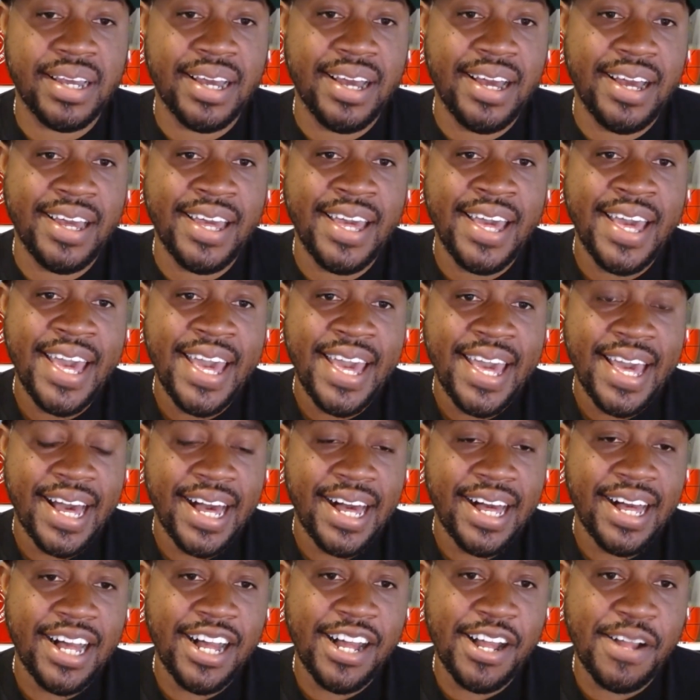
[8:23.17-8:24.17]
guy
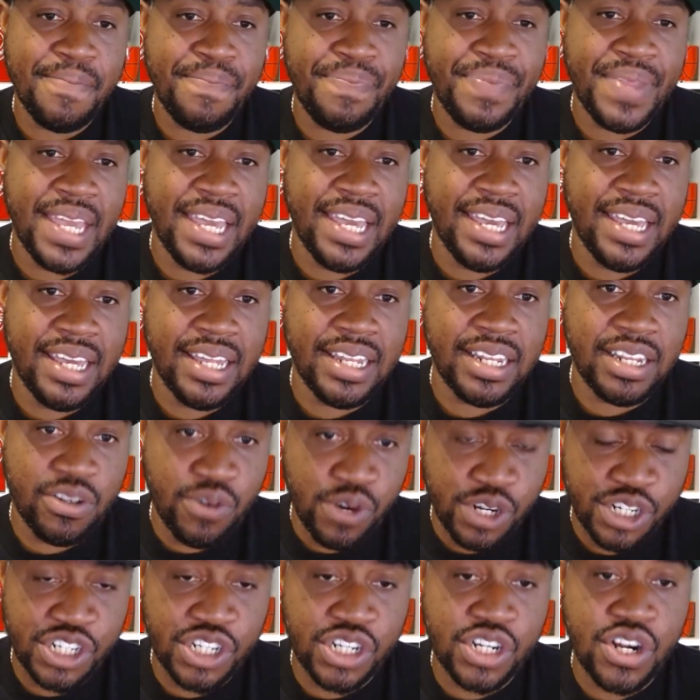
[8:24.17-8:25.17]
uh, in
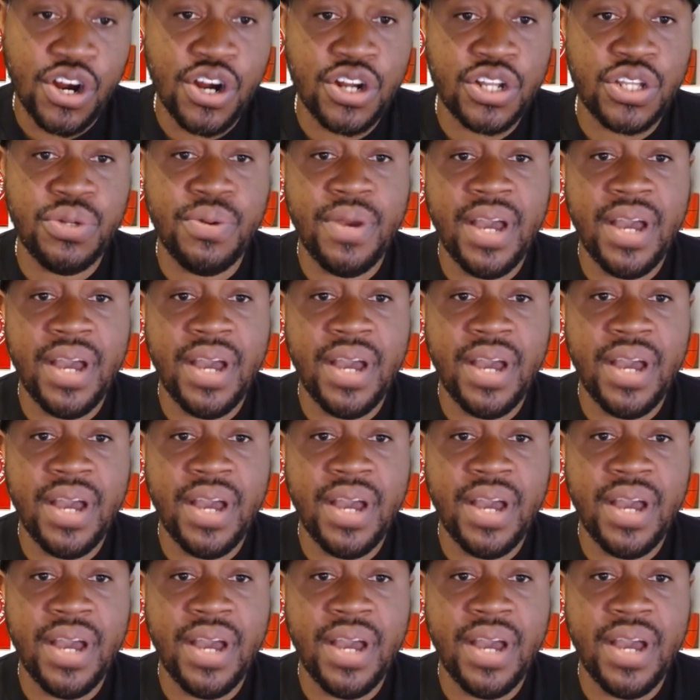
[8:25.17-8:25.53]
Christian Kirk.